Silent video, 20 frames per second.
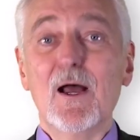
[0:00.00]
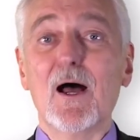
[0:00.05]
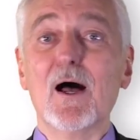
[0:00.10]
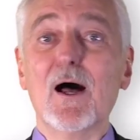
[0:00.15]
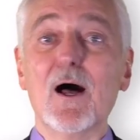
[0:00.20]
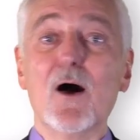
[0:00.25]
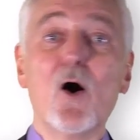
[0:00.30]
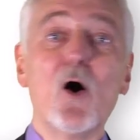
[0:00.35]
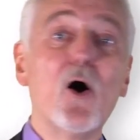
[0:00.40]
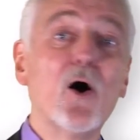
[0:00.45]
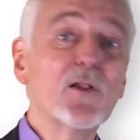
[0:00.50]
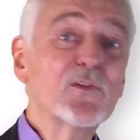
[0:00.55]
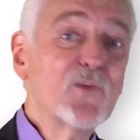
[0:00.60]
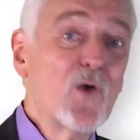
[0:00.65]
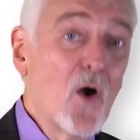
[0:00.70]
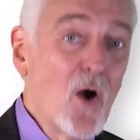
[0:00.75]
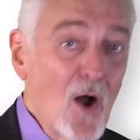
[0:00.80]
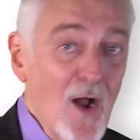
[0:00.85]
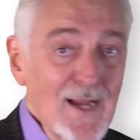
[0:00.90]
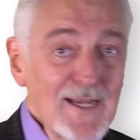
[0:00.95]
all
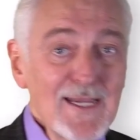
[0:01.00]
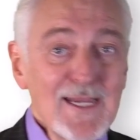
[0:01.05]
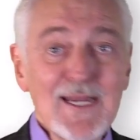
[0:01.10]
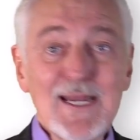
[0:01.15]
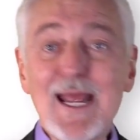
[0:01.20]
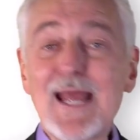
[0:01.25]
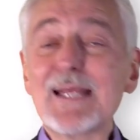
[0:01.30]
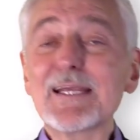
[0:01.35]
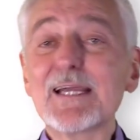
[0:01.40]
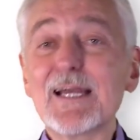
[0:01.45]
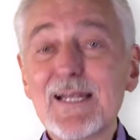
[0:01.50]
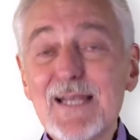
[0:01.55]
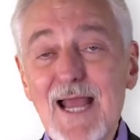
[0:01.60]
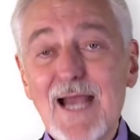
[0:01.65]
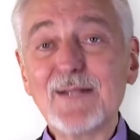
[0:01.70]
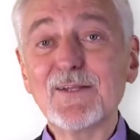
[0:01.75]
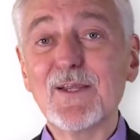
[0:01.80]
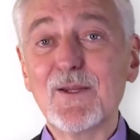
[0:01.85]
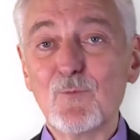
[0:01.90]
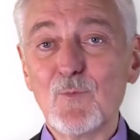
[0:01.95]
talking and
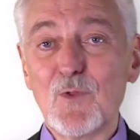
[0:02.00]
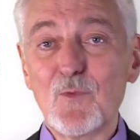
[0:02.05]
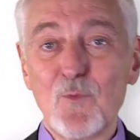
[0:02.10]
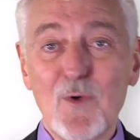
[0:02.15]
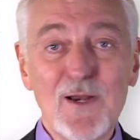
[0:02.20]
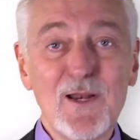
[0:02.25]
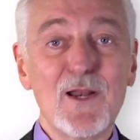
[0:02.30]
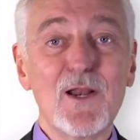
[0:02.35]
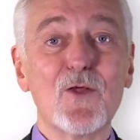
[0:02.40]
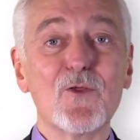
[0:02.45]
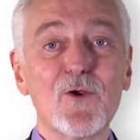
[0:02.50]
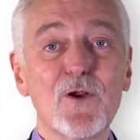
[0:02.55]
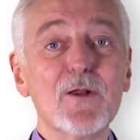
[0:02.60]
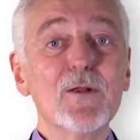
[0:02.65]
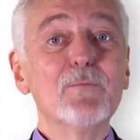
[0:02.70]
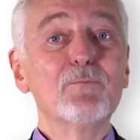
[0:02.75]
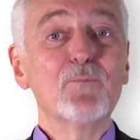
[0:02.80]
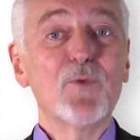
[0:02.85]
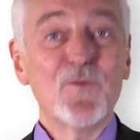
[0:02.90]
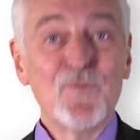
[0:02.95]
connecting with one another
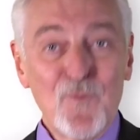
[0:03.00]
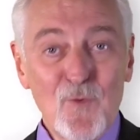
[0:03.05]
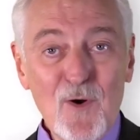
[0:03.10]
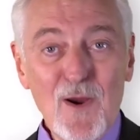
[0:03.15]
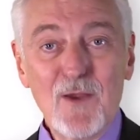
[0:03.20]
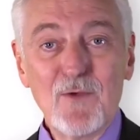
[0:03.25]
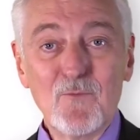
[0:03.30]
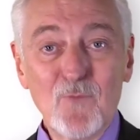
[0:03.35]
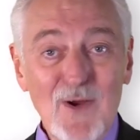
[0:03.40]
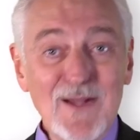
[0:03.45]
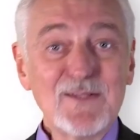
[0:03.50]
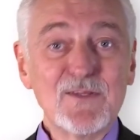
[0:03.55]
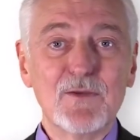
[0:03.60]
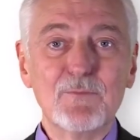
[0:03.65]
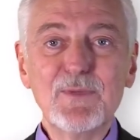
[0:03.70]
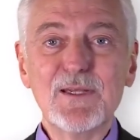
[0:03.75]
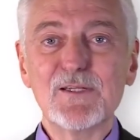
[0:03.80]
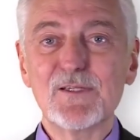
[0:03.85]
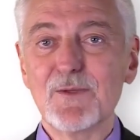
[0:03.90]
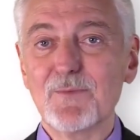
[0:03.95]
before I went to
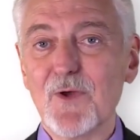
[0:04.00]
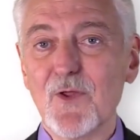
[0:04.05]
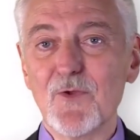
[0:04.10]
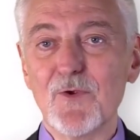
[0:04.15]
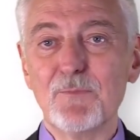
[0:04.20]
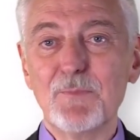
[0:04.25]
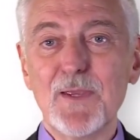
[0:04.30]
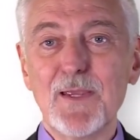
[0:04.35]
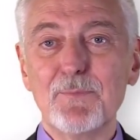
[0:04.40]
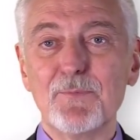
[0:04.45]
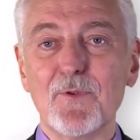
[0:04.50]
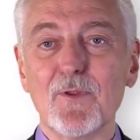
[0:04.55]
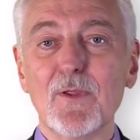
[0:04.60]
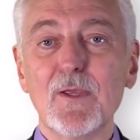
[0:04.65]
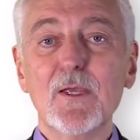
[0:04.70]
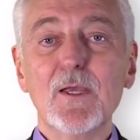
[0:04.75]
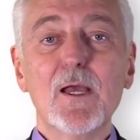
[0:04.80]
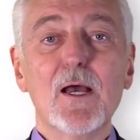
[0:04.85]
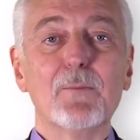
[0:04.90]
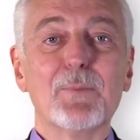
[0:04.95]
meet some other people.
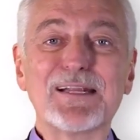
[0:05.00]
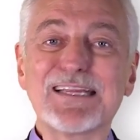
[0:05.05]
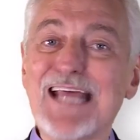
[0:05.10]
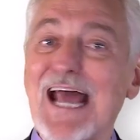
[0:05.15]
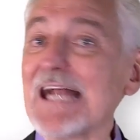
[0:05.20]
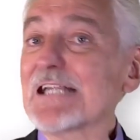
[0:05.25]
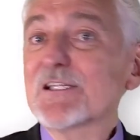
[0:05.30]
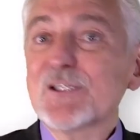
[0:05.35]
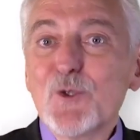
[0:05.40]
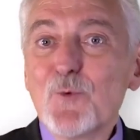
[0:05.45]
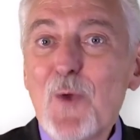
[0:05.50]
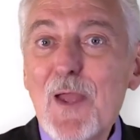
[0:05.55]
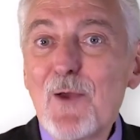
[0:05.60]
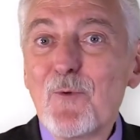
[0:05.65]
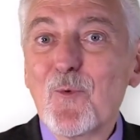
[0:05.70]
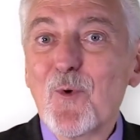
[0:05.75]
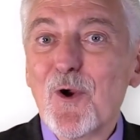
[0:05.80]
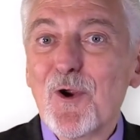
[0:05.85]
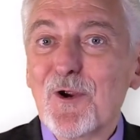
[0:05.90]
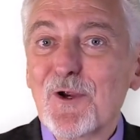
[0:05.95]
But that's the way
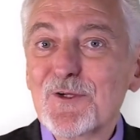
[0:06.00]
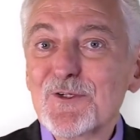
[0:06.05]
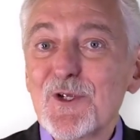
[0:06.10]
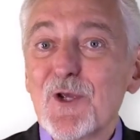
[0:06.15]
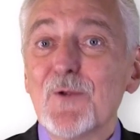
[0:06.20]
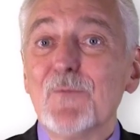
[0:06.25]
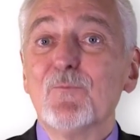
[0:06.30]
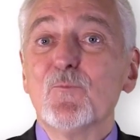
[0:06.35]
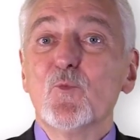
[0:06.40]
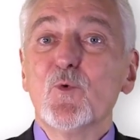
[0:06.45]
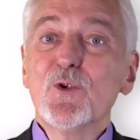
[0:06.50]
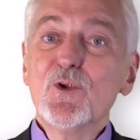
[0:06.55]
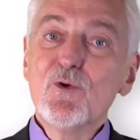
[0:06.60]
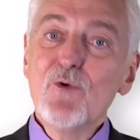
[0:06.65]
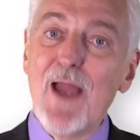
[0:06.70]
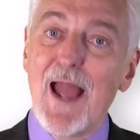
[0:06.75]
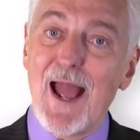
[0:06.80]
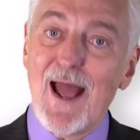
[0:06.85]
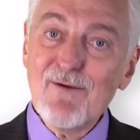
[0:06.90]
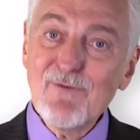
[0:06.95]
it works. When
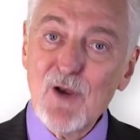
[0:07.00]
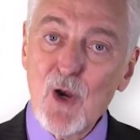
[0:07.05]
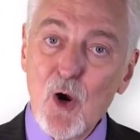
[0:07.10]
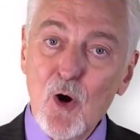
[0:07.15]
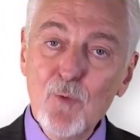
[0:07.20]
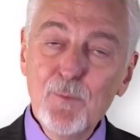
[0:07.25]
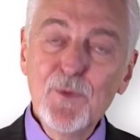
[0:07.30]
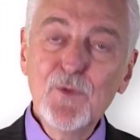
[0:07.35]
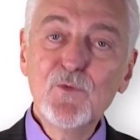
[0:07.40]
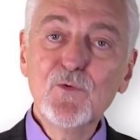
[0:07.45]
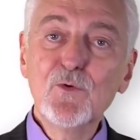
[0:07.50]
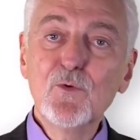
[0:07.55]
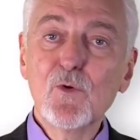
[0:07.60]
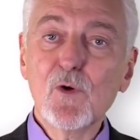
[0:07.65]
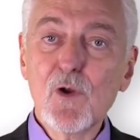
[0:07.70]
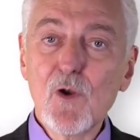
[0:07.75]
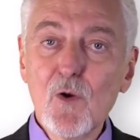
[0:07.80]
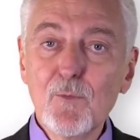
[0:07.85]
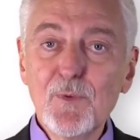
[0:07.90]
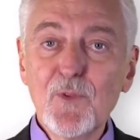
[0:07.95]
you have an open 2
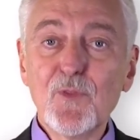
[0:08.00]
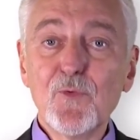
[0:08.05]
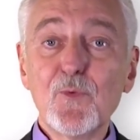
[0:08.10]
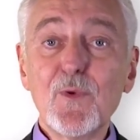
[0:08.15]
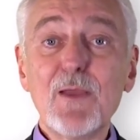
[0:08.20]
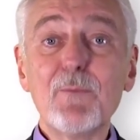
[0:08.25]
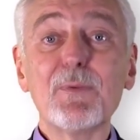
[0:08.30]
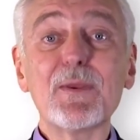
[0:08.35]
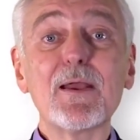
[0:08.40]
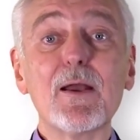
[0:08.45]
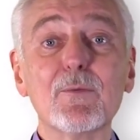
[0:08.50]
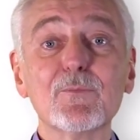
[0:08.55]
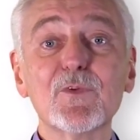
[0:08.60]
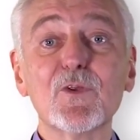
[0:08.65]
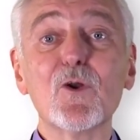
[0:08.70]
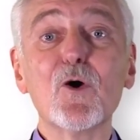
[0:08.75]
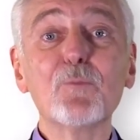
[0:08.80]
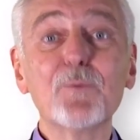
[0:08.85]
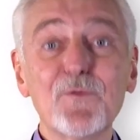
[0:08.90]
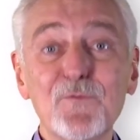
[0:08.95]
or an open 3, it becomes
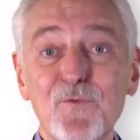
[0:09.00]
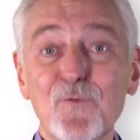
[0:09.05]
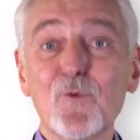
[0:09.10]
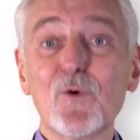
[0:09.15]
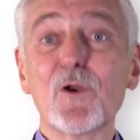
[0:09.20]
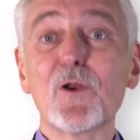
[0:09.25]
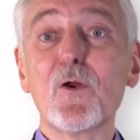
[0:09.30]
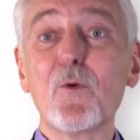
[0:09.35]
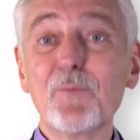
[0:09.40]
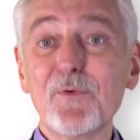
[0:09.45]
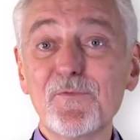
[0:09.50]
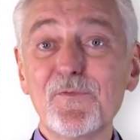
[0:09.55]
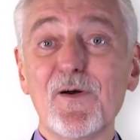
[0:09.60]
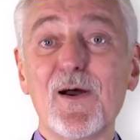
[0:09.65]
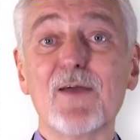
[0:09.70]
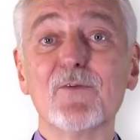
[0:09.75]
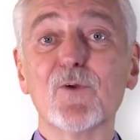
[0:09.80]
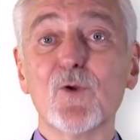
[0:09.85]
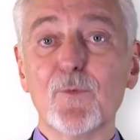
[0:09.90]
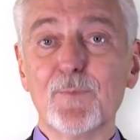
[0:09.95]
an open 4, an open
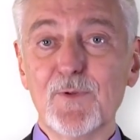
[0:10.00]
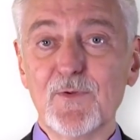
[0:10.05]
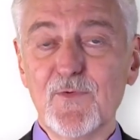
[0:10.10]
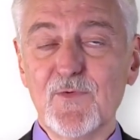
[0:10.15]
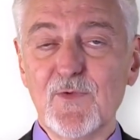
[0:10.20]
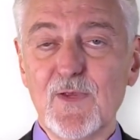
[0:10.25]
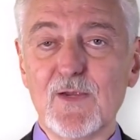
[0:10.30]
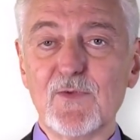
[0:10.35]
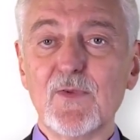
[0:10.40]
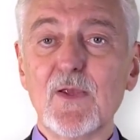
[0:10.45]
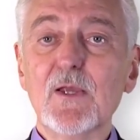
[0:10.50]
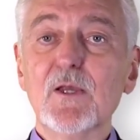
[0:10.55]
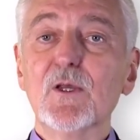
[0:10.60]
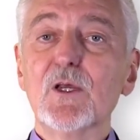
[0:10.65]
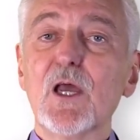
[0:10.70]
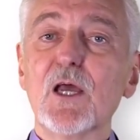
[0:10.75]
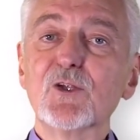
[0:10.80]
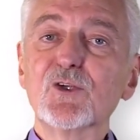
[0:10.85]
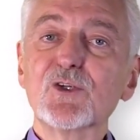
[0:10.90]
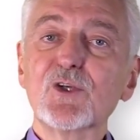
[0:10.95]
5, an open 6.
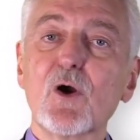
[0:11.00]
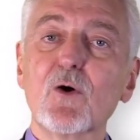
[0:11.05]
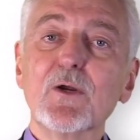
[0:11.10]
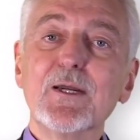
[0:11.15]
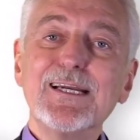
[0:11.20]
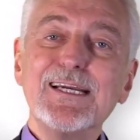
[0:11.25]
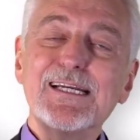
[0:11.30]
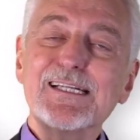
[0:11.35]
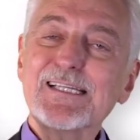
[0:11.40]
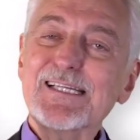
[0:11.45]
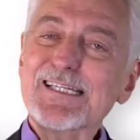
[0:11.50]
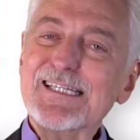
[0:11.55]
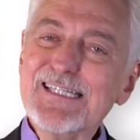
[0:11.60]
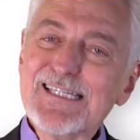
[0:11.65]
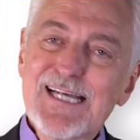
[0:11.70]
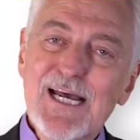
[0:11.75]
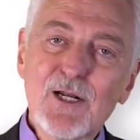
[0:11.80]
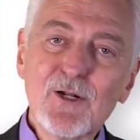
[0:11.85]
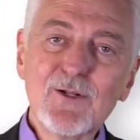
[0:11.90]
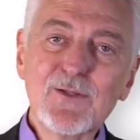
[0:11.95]
And so it's a
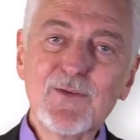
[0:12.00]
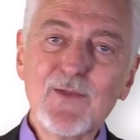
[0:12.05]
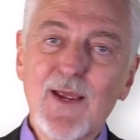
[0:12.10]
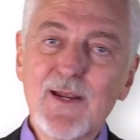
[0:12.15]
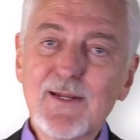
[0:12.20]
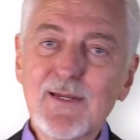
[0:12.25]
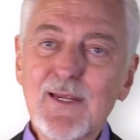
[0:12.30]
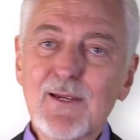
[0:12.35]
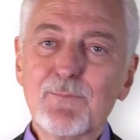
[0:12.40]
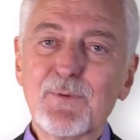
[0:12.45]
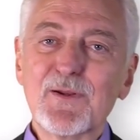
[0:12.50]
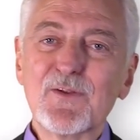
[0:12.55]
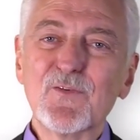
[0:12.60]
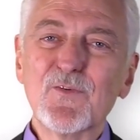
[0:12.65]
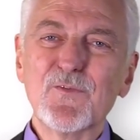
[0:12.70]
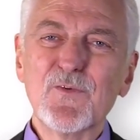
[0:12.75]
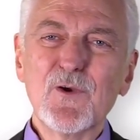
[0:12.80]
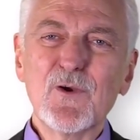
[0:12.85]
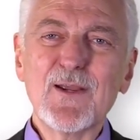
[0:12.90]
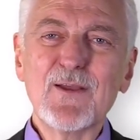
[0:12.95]
subtle technique, but
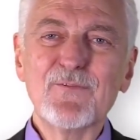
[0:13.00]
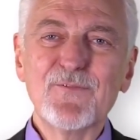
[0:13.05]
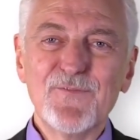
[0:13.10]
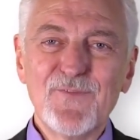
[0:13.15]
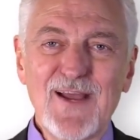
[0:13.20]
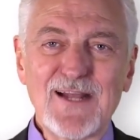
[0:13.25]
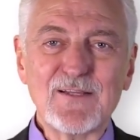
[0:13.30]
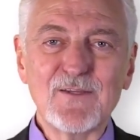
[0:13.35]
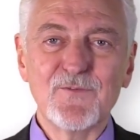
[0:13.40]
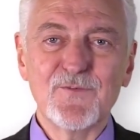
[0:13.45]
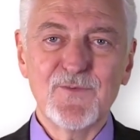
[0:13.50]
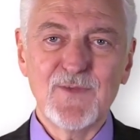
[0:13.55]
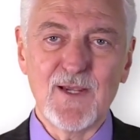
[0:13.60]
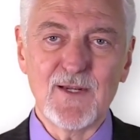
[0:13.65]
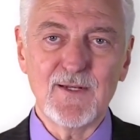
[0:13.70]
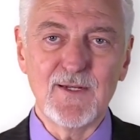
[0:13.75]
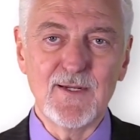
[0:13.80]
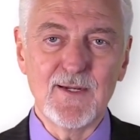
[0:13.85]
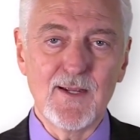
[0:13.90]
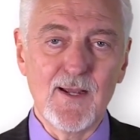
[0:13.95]
it's a very effective
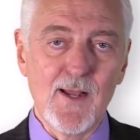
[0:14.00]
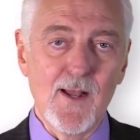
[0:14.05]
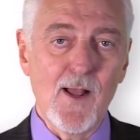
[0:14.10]
technique.